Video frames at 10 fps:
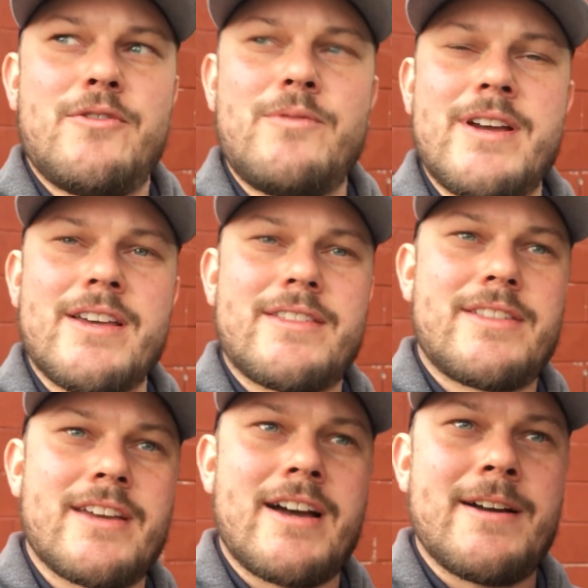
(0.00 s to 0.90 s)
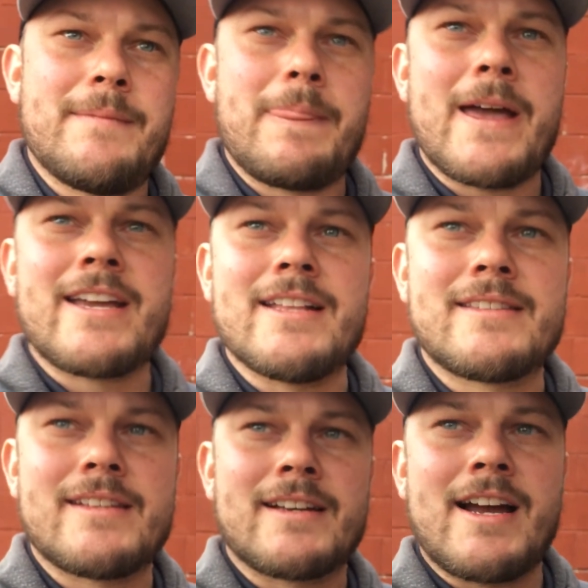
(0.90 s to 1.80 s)
with
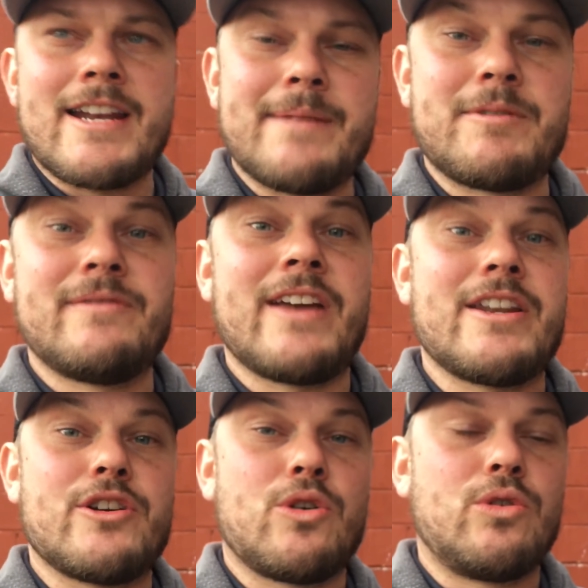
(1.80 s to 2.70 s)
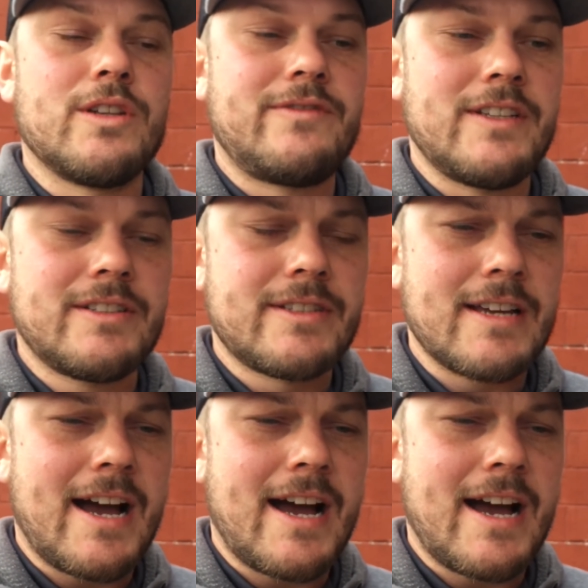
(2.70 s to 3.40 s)
against a guy named Evander Holyfield.